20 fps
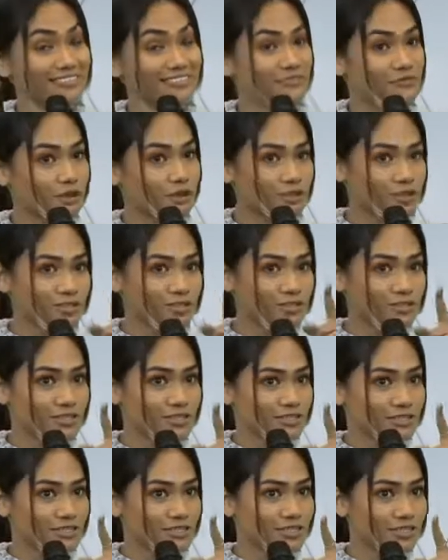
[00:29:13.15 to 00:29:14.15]
Frankie, you should
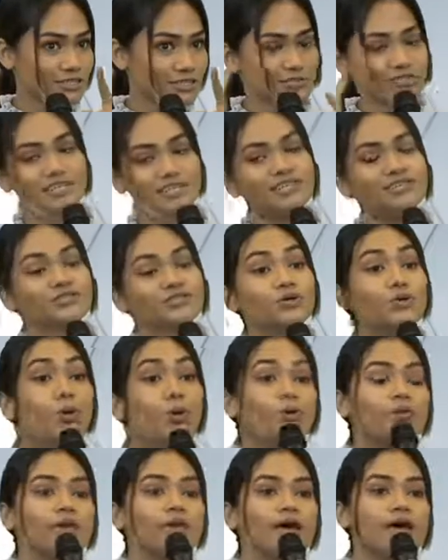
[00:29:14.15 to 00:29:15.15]
stay tuned. So,
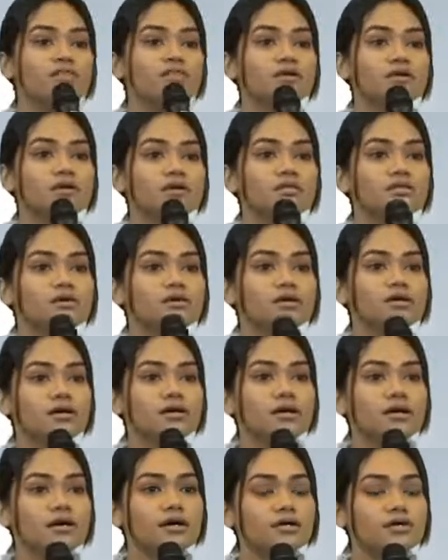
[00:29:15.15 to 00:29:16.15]
we have another
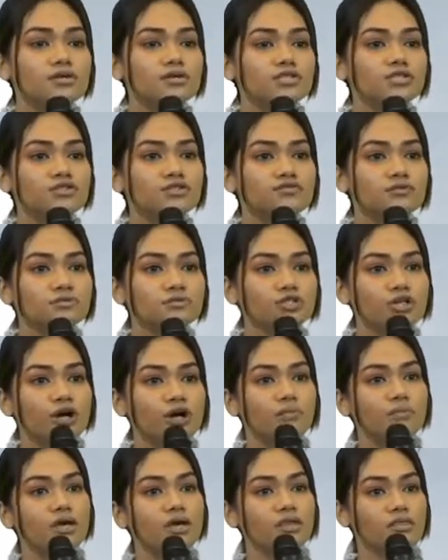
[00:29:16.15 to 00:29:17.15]
question from
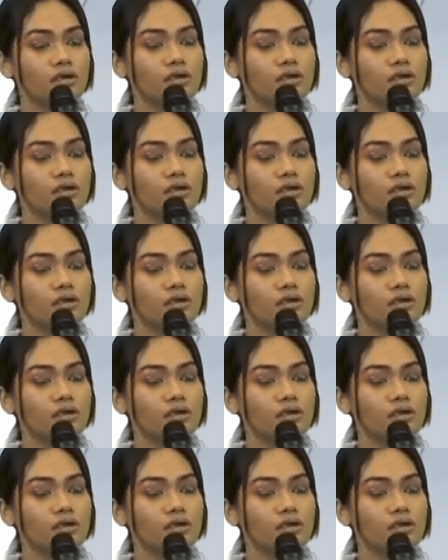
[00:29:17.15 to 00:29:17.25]
Charmaine.